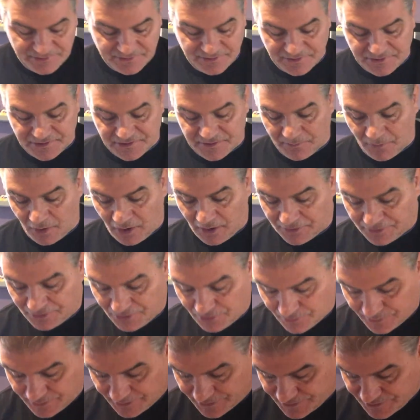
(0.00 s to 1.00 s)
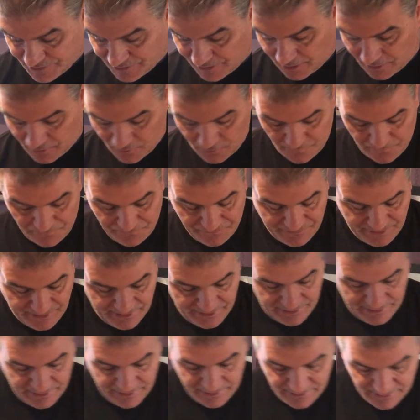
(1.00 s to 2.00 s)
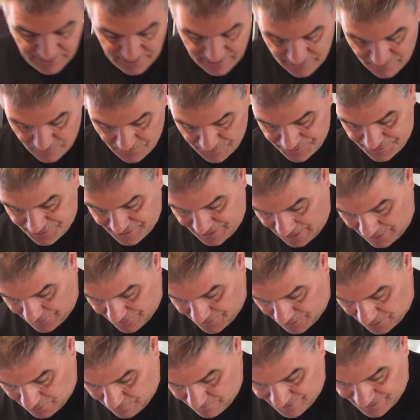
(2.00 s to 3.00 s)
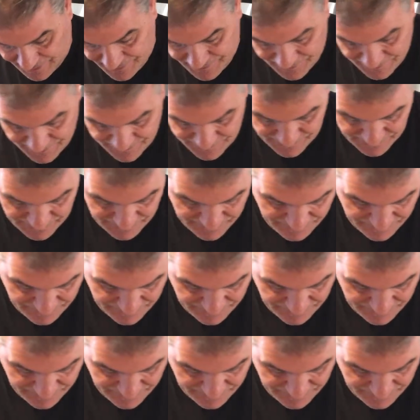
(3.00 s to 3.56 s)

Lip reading: is a small unit, so we'll see how it all mixes.